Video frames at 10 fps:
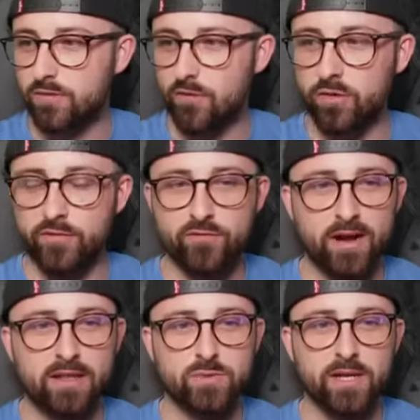so on the
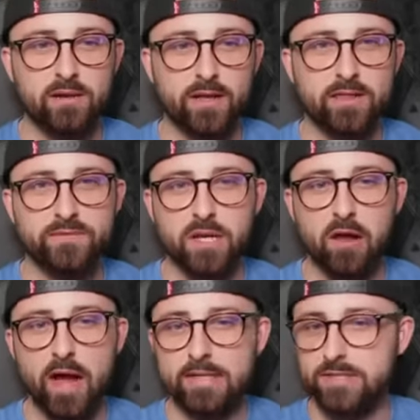Friday the 29th of
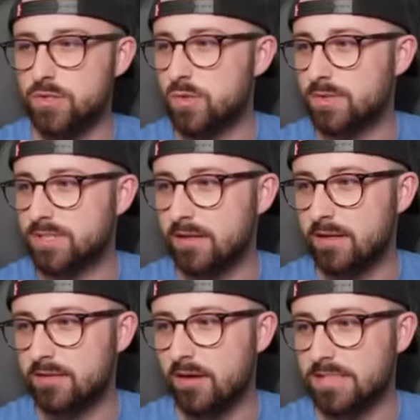July to
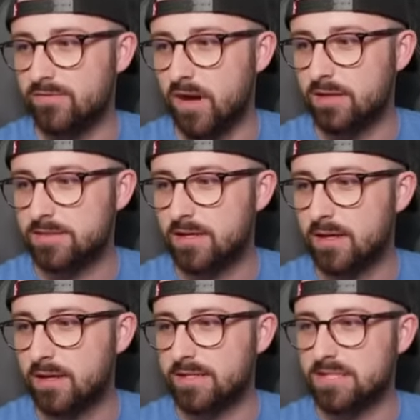Sunday the 31st.
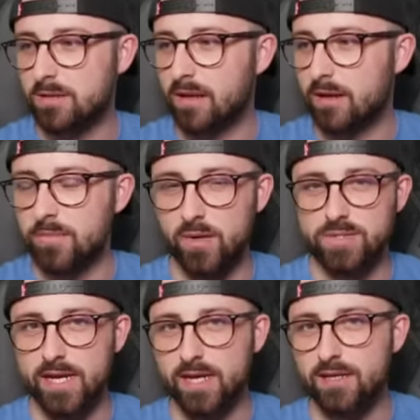There's going to be like
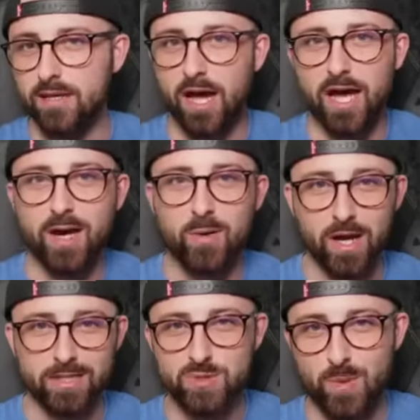music,
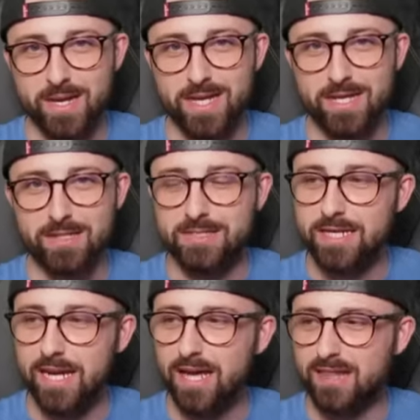going swimming in the
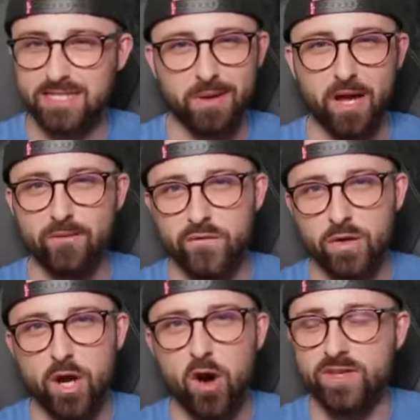sea. I think there's going to be like a
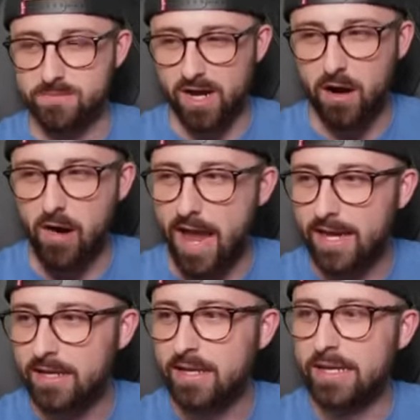foot golf. There's going to be a
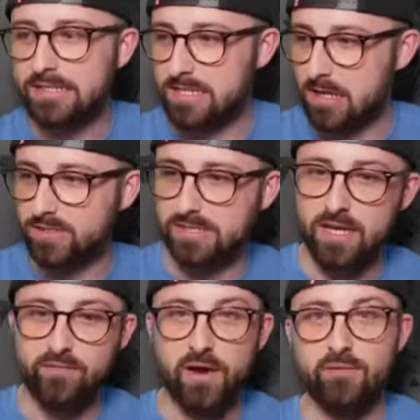hike. So there's lots of
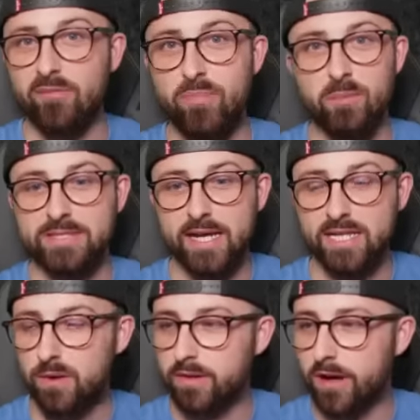stuff over there. I've booked my
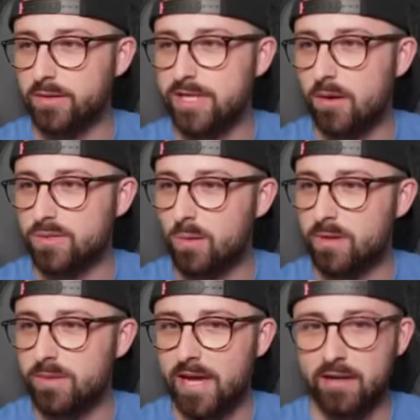tickets, booked the hotel, so I'm
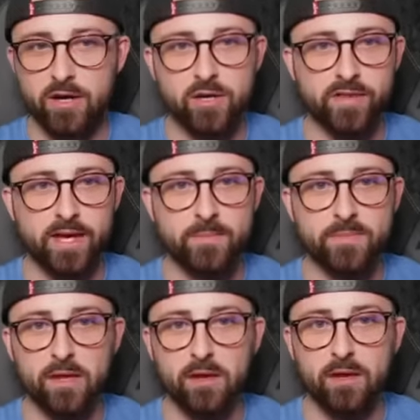going to be heading over there.
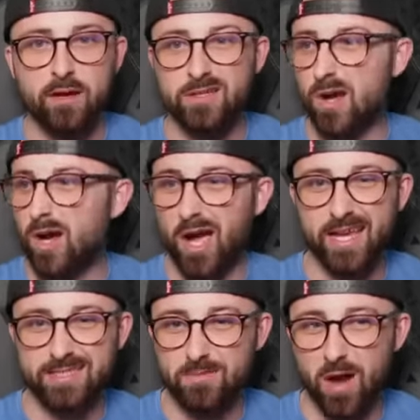So I
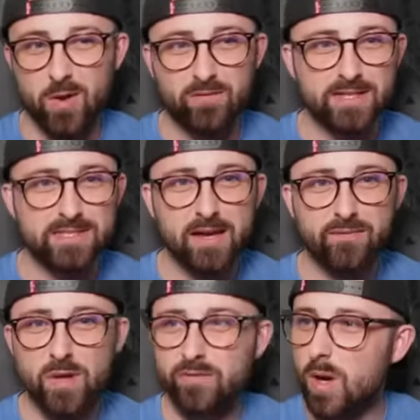guess hopefully see a
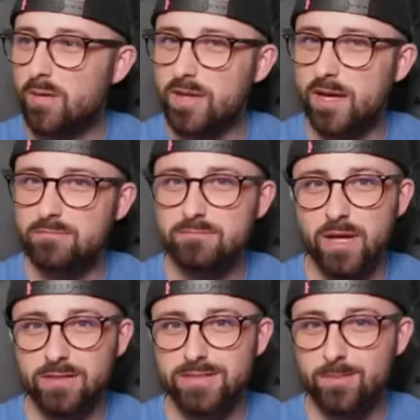few of you over there
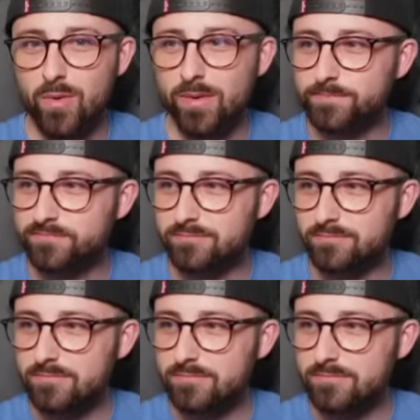at some point.